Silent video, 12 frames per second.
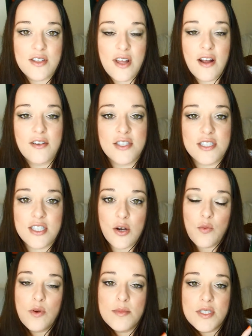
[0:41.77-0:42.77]
They are just
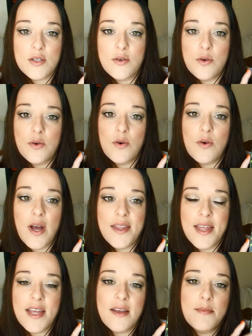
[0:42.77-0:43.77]
so whimsical
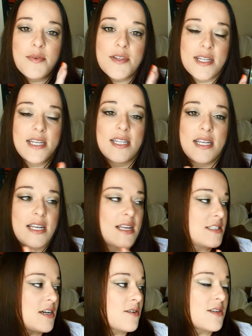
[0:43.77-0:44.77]
and they
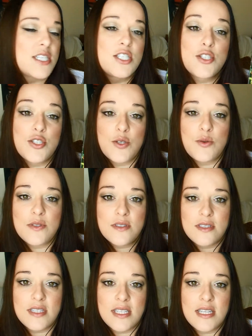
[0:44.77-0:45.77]
completely and totally suit
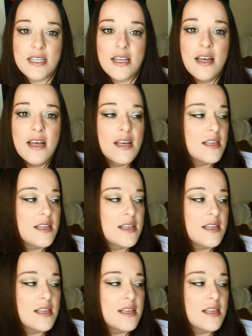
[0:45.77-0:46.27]
the